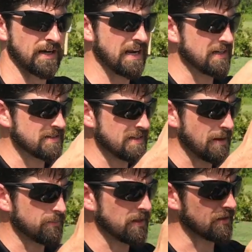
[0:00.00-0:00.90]

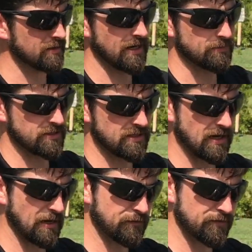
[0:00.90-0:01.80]
antiseptic type
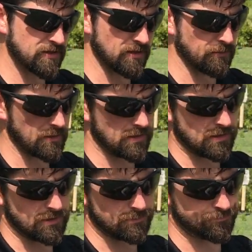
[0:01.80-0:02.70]
stuff, some,
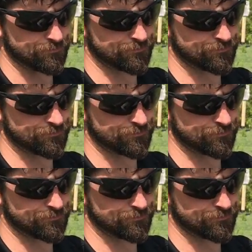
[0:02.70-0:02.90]
um,